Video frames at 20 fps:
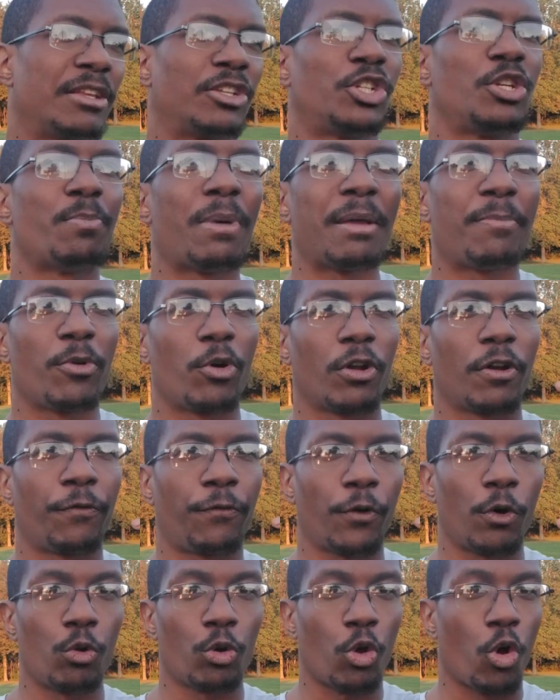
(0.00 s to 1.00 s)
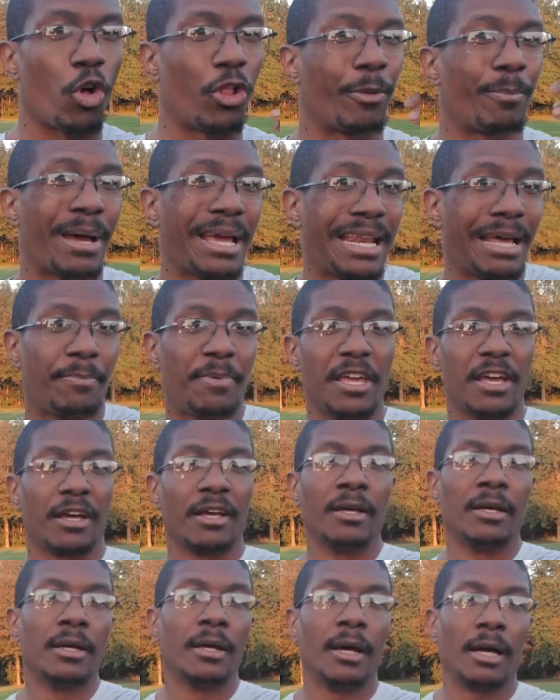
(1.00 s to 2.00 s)
She might be on a phone call. It might not be a
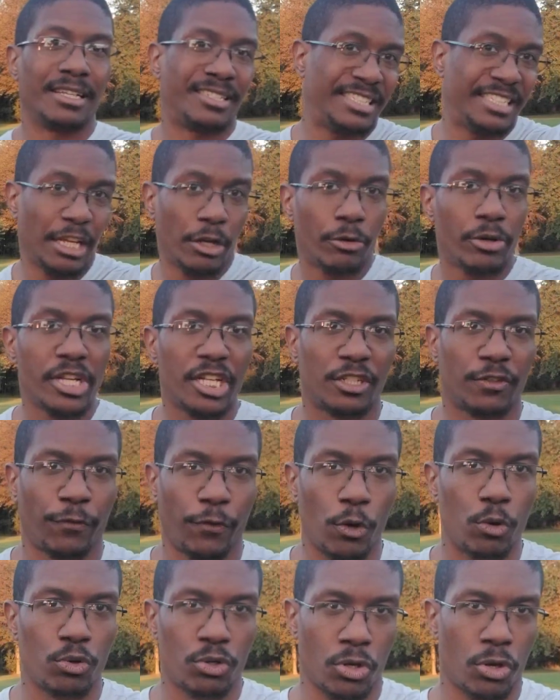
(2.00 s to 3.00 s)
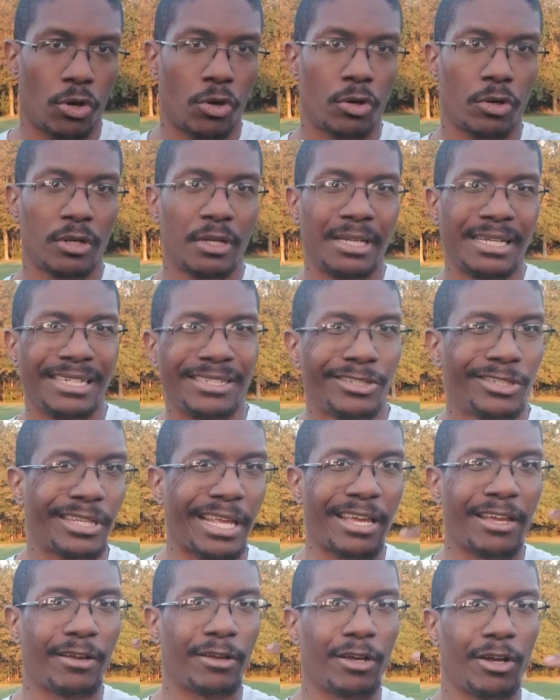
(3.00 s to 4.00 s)
serious phone call, just
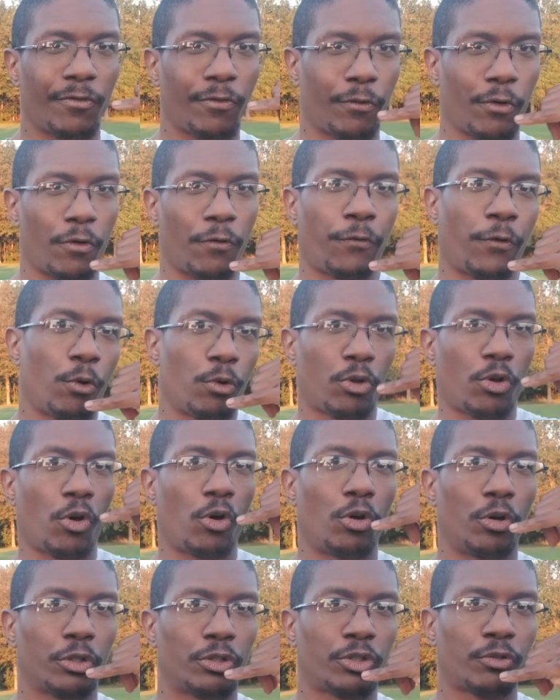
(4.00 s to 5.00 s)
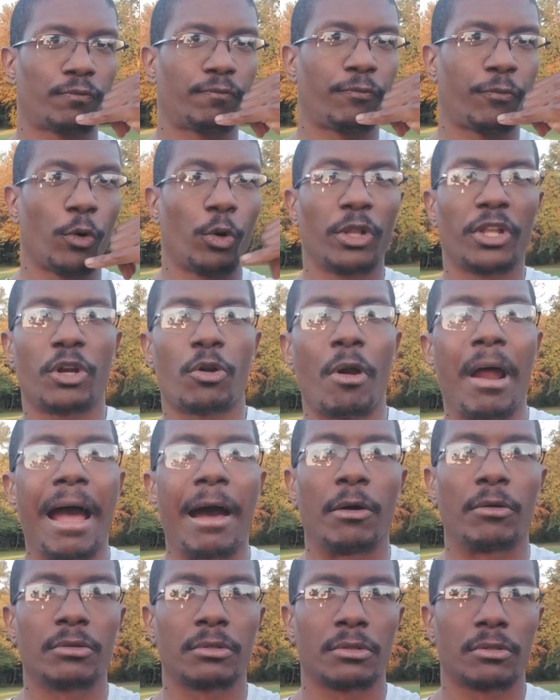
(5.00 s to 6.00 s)
like a phone call fooling
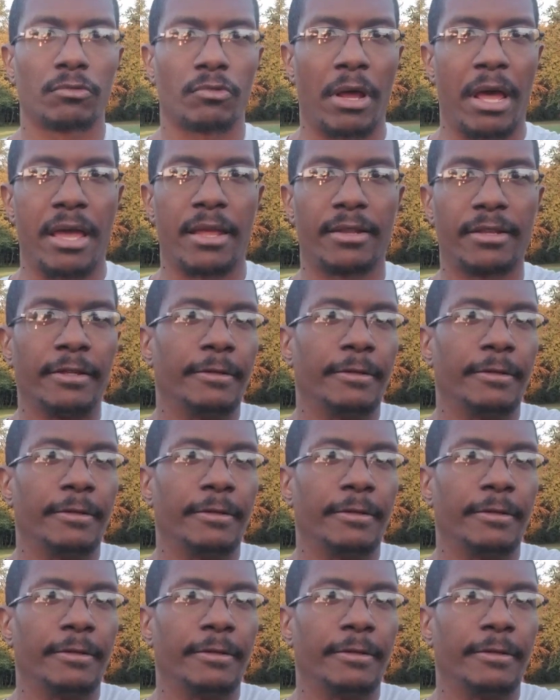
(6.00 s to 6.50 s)
around, right?